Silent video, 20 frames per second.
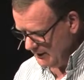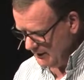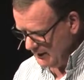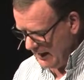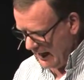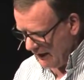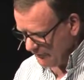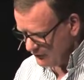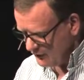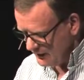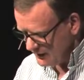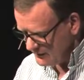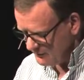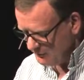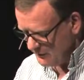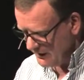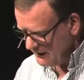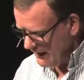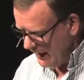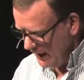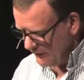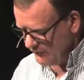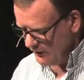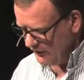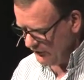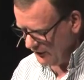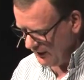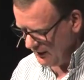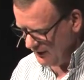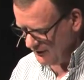After he had spent
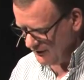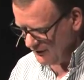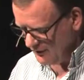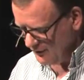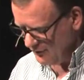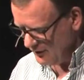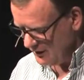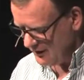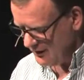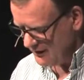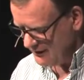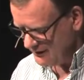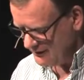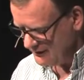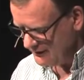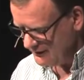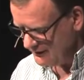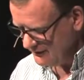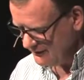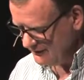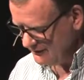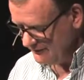everything there was,